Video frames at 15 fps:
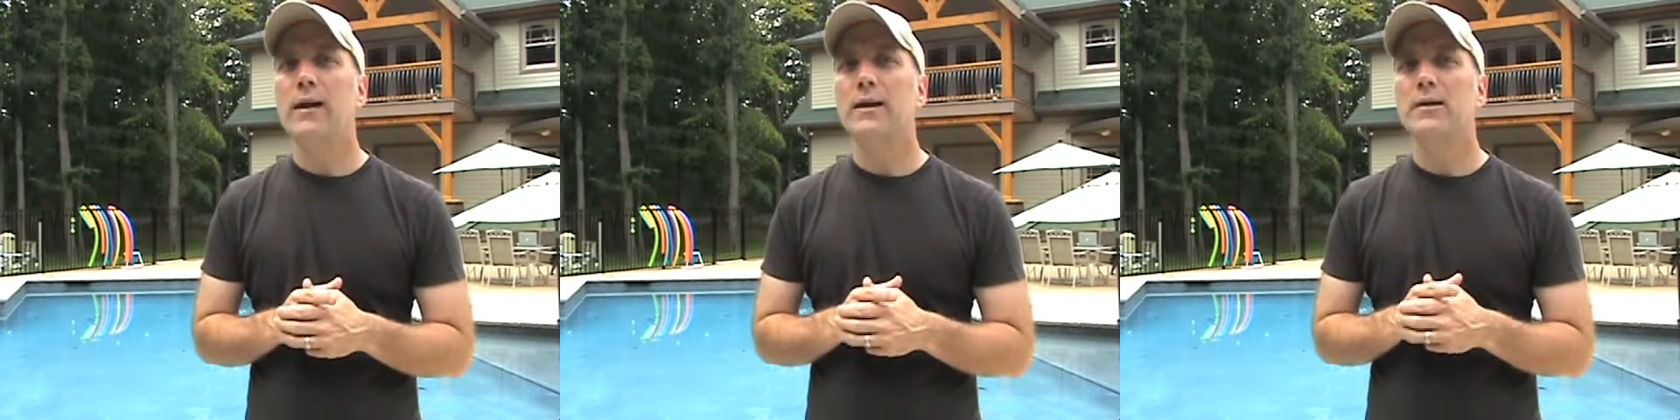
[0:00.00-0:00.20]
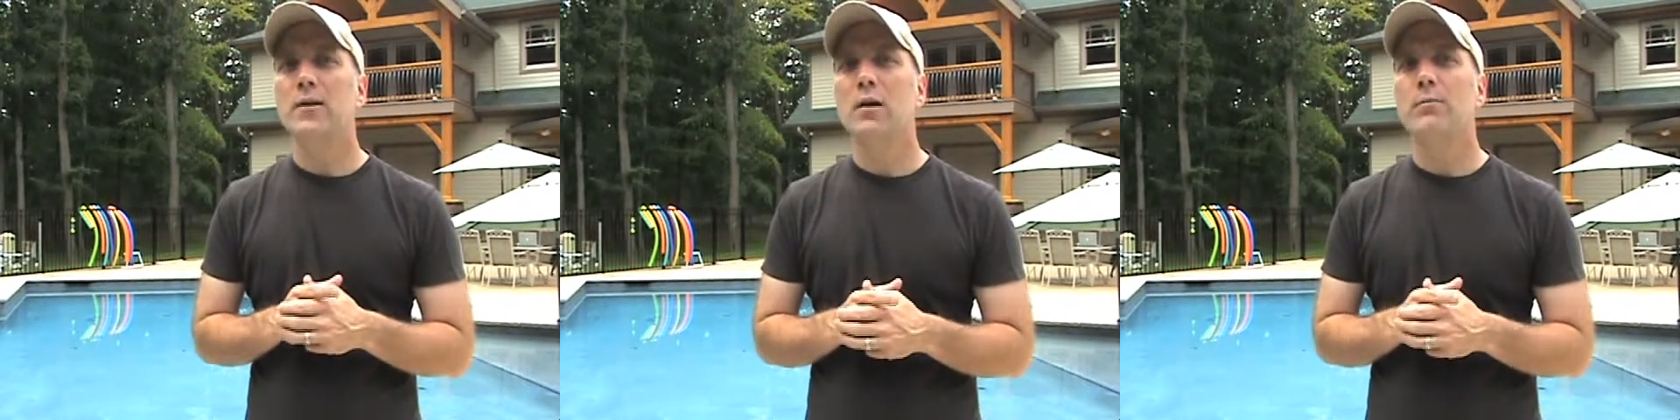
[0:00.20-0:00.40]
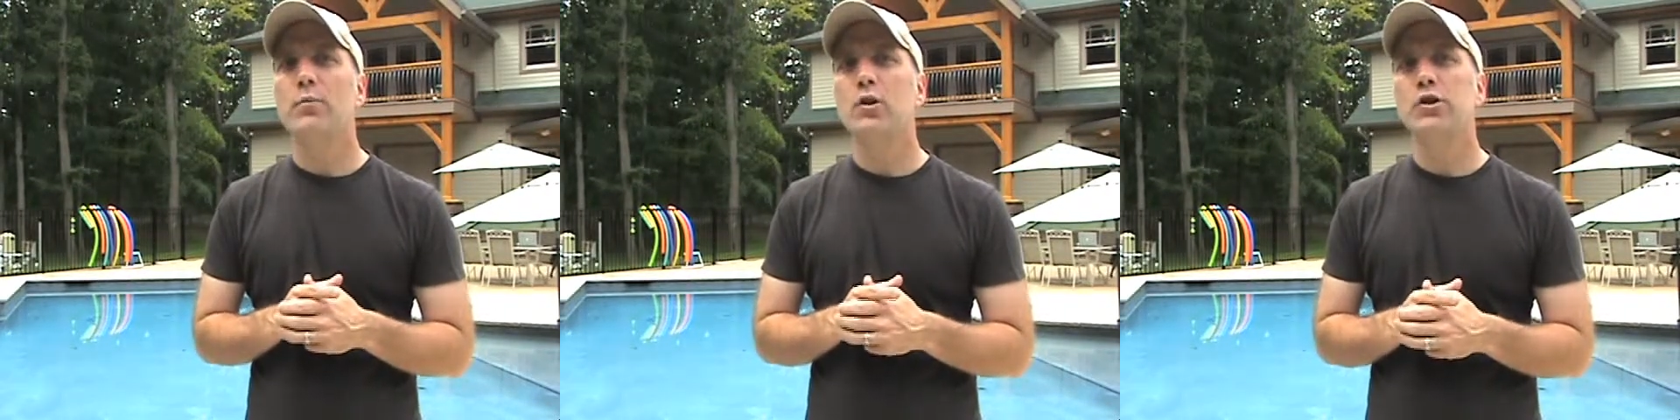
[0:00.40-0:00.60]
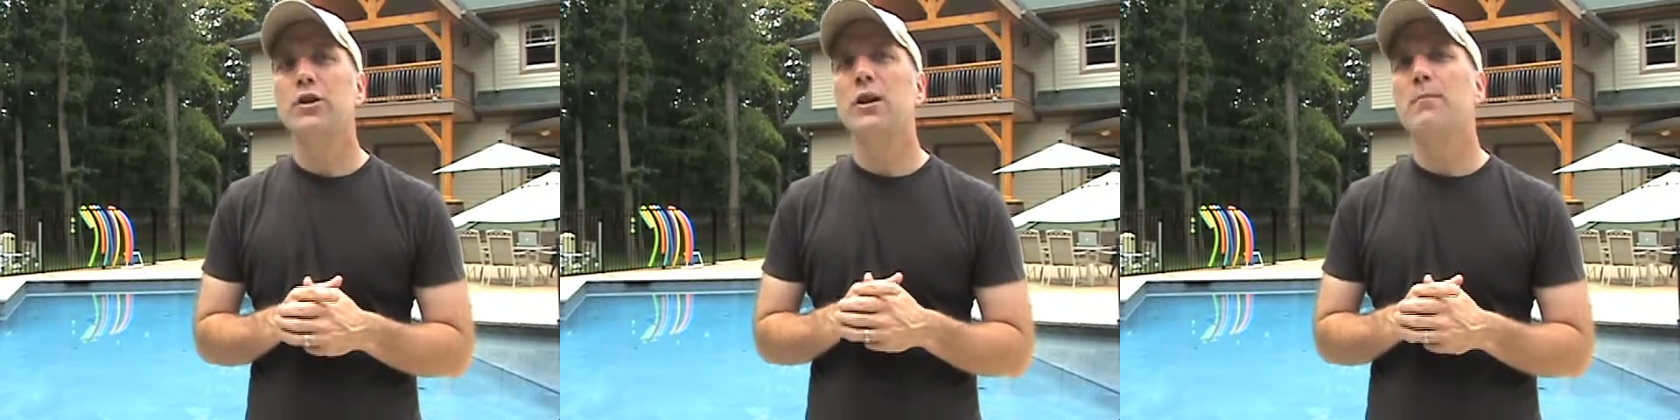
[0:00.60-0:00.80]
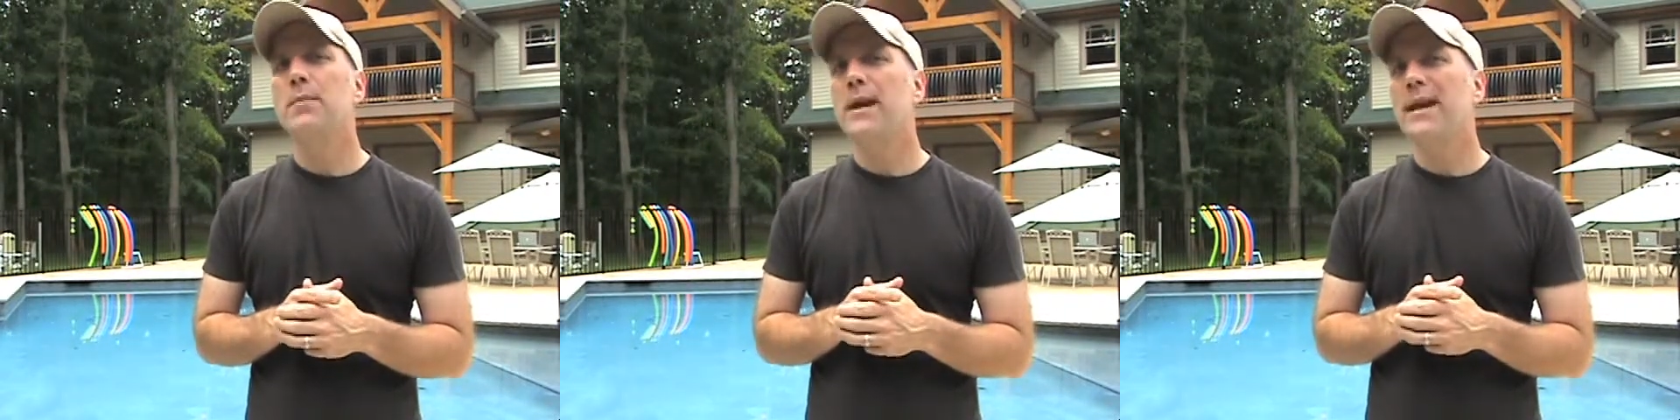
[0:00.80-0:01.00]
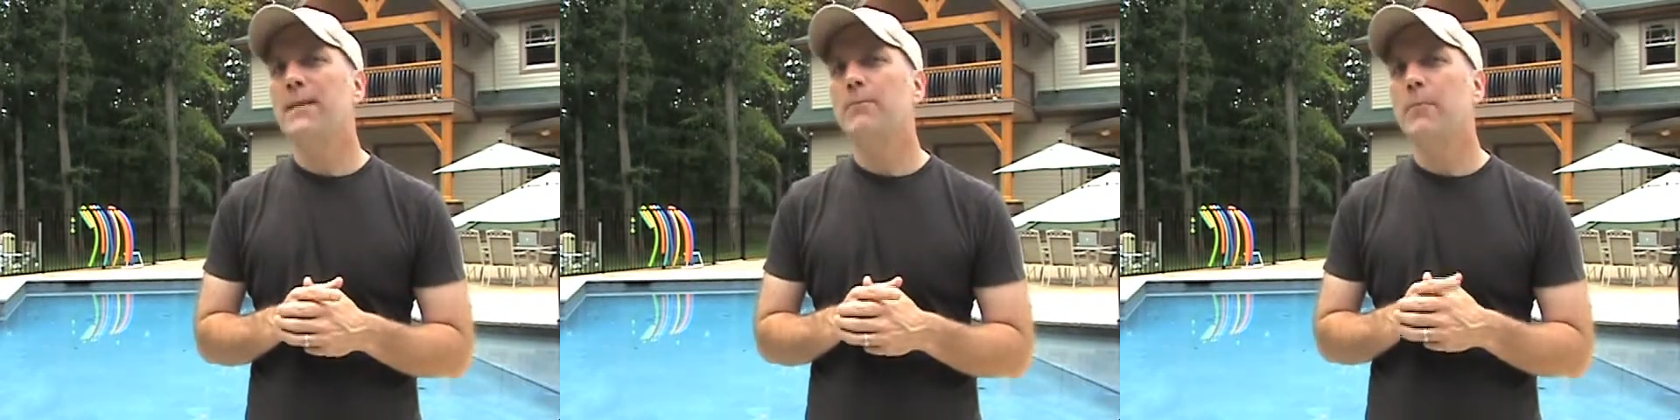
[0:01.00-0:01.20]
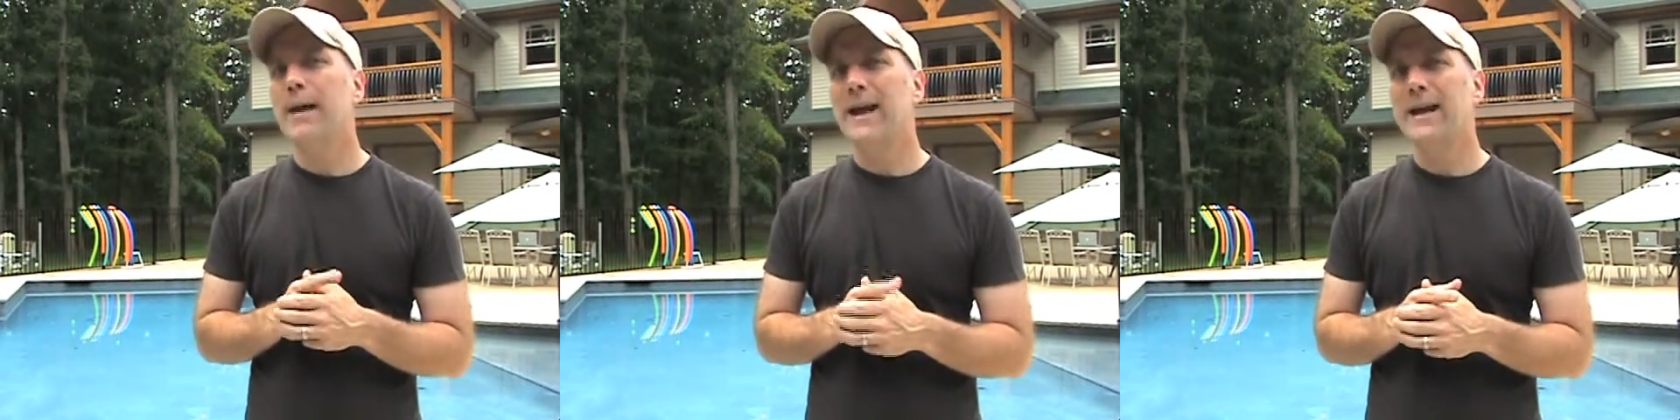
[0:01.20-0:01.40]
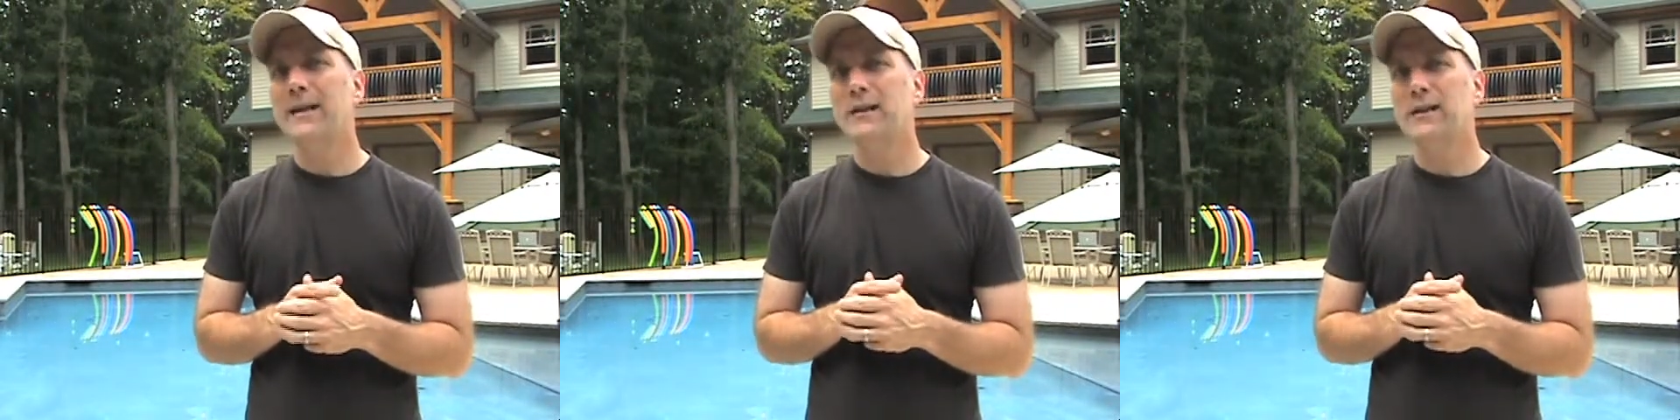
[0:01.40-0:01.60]
and start pushing the bead
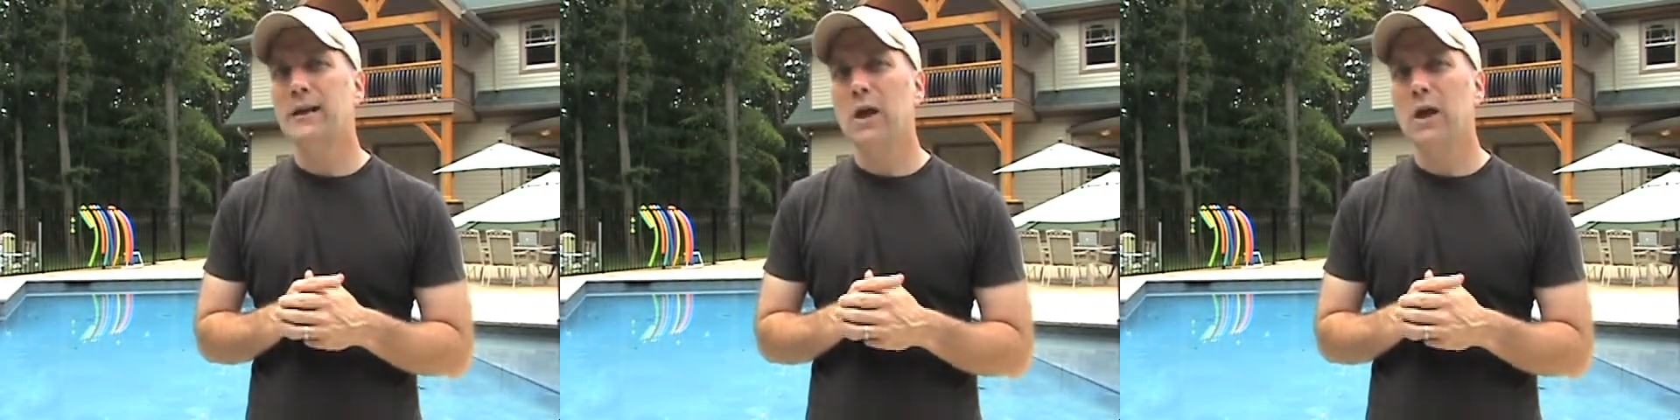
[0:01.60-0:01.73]
back into the